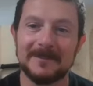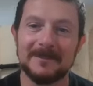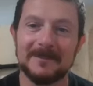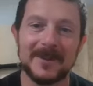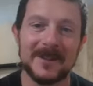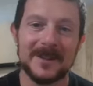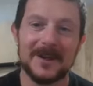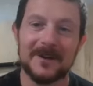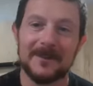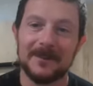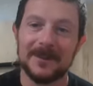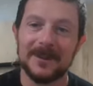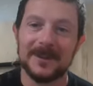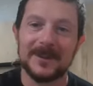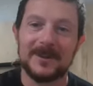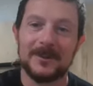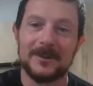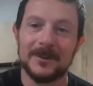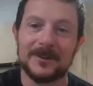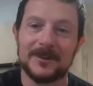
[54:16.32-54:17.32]

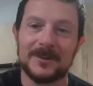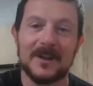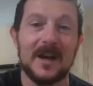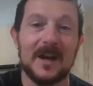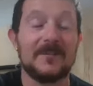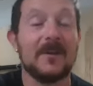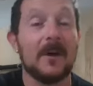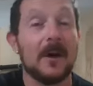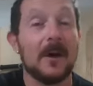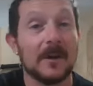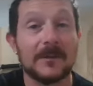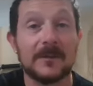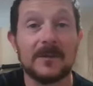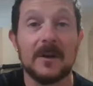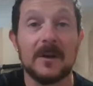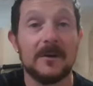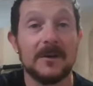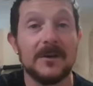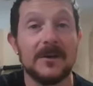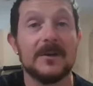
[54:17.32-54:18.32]
Really cool stuff.
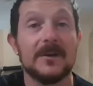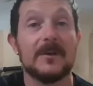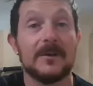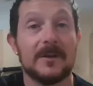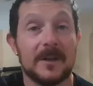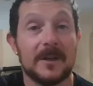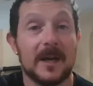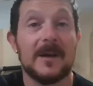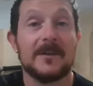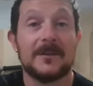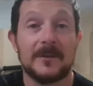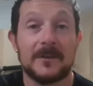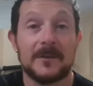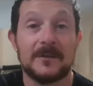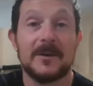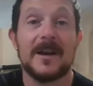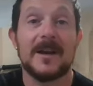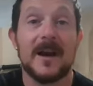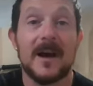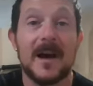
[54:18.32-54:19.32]
Also, you guys that are
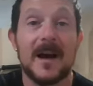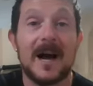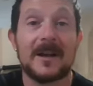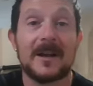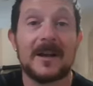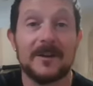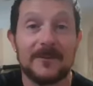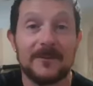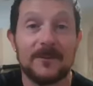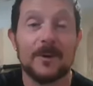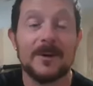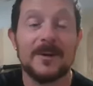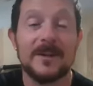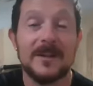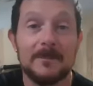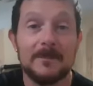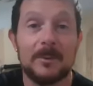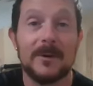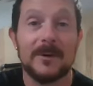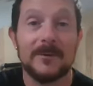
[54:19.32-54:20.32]
trying to hawk your
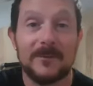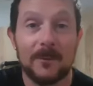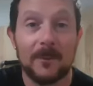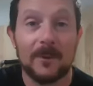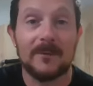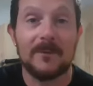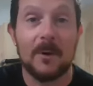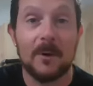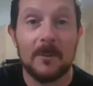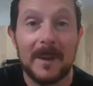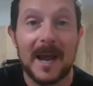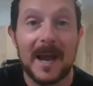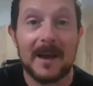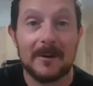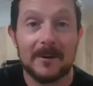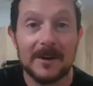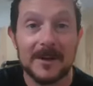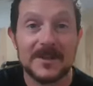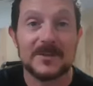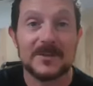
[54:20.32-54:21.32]
14.4 volt
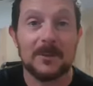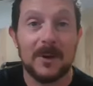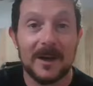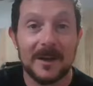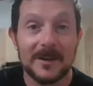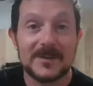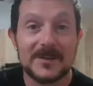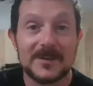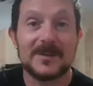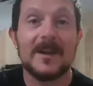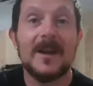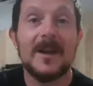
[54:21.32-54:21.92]
batteries to us.